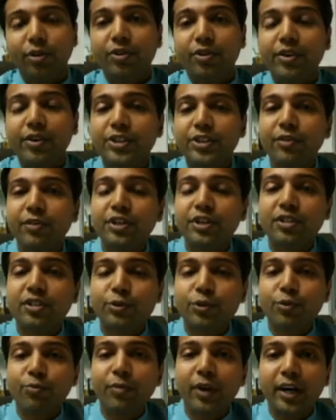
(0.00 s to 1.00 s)
Now the question
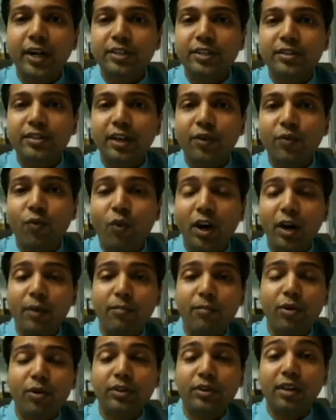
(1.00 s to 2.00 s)
which comes to mind is that
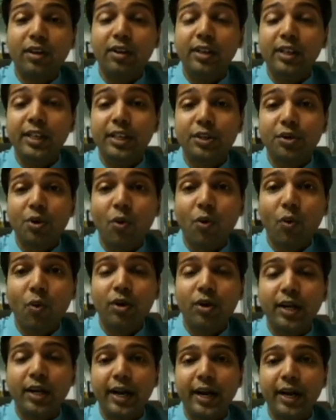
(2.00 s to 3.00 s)
what about the
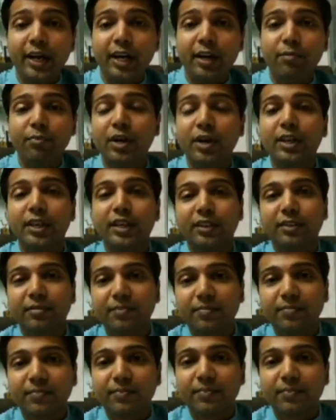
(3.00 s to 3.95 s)
leasehold land and building?